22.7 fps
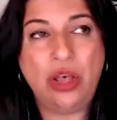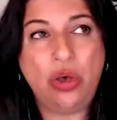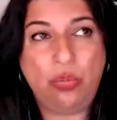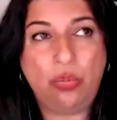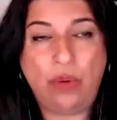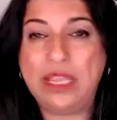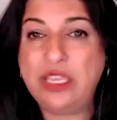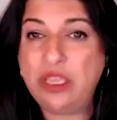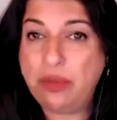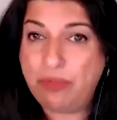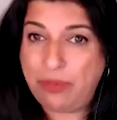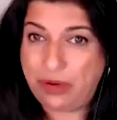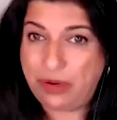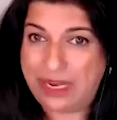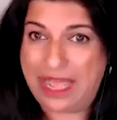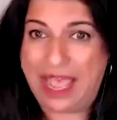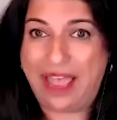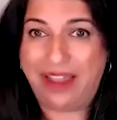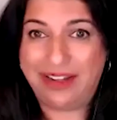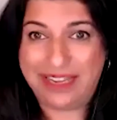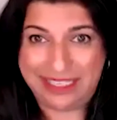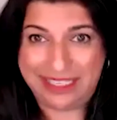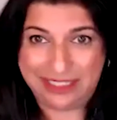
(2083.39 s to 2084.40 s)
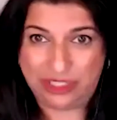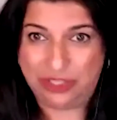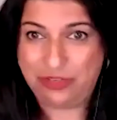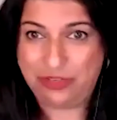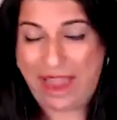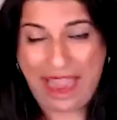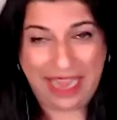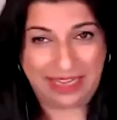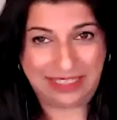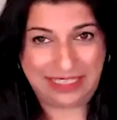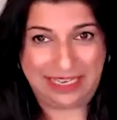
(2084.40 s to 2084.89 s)
What you put out is
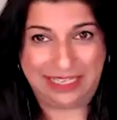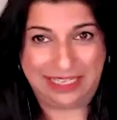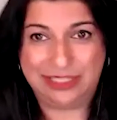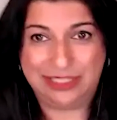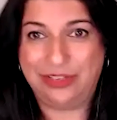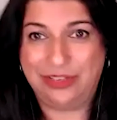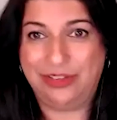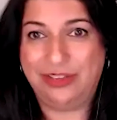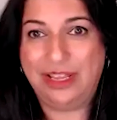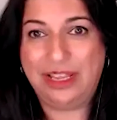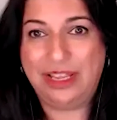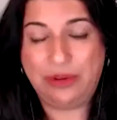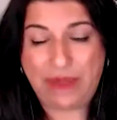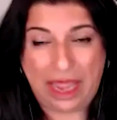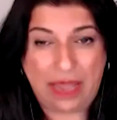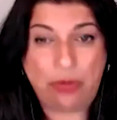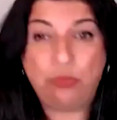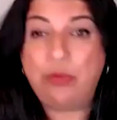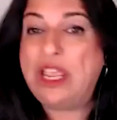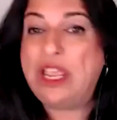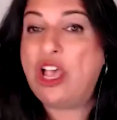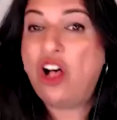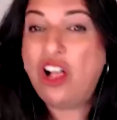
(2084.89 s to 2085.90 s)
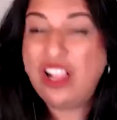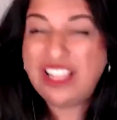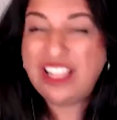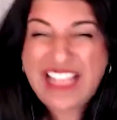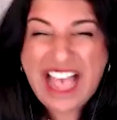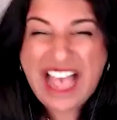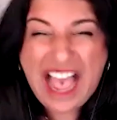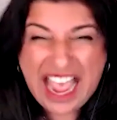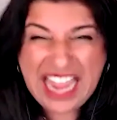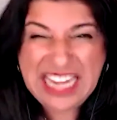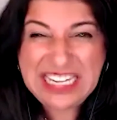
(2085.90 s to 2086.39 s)
attractive attracted. So, and we all
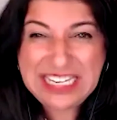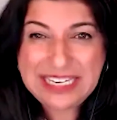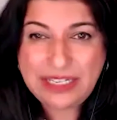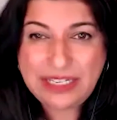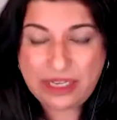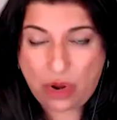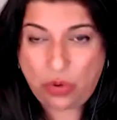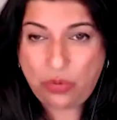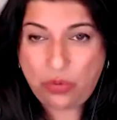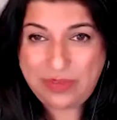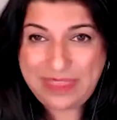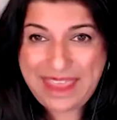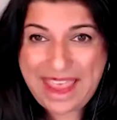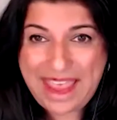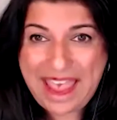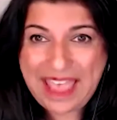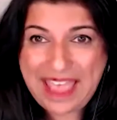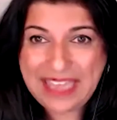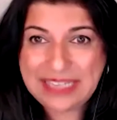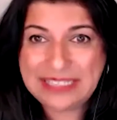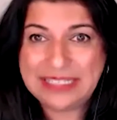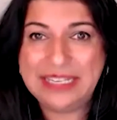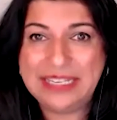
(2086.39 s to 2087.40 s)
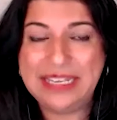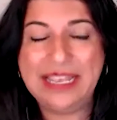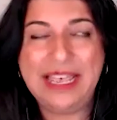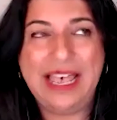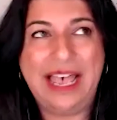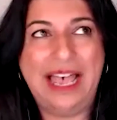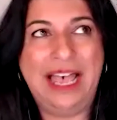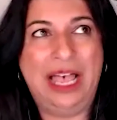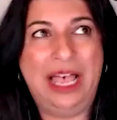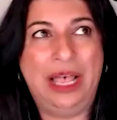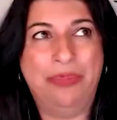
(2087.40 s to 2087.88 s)
kind of know that,
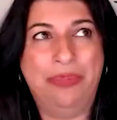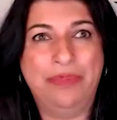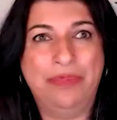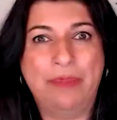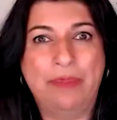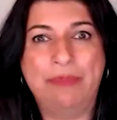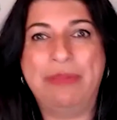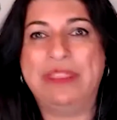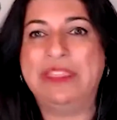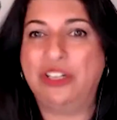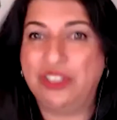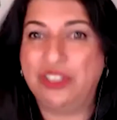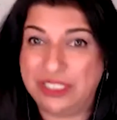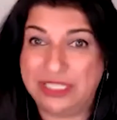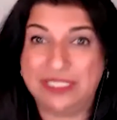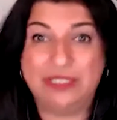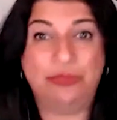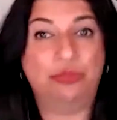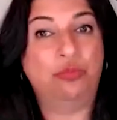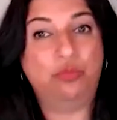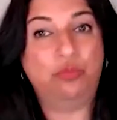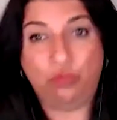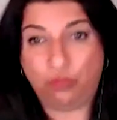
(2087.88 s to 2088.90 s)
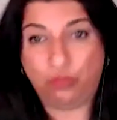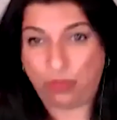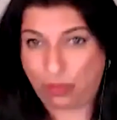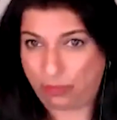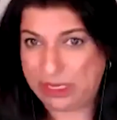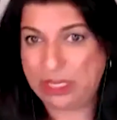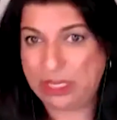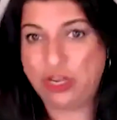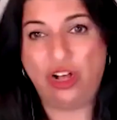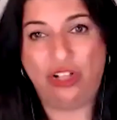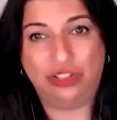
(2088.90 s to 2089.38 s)
um, but there's this what
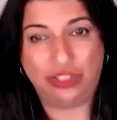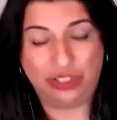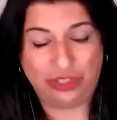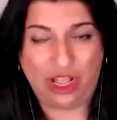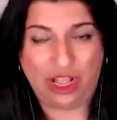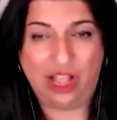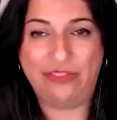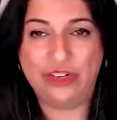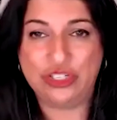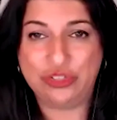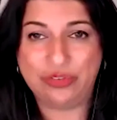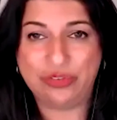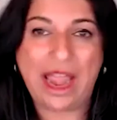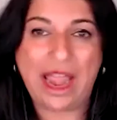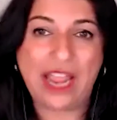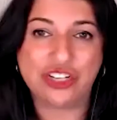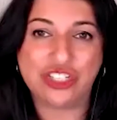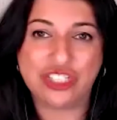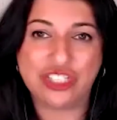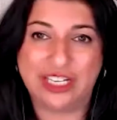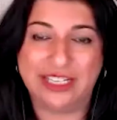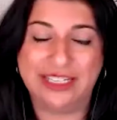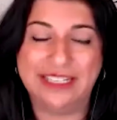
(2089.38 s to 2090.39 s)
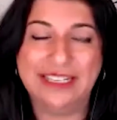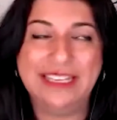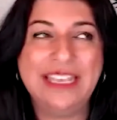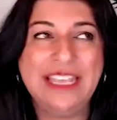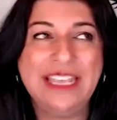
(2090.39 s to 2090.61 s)
we call the law of attraction.